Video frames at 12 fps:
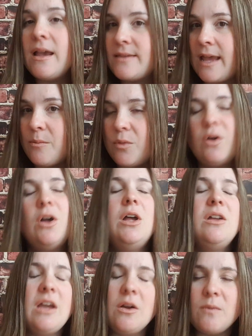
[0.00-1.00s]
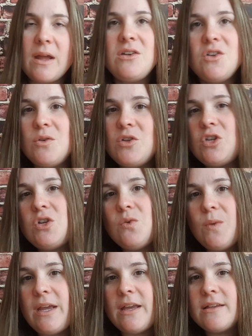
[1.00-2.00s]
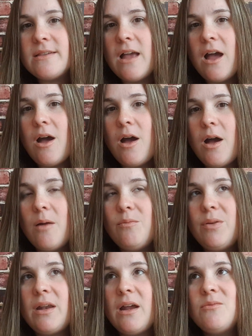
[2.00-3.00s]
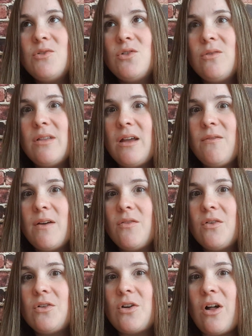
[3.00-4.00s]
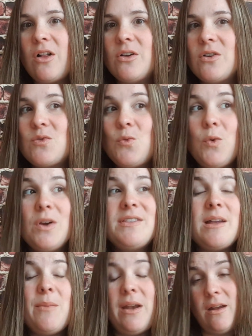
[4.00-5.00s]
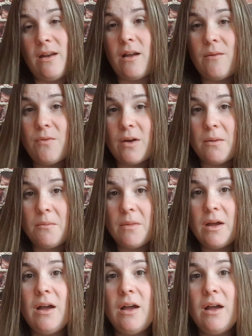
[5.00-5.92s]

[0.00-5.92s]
Example, got rent due in 2 weeks, but I'm short like $500. Where's that money going to come from?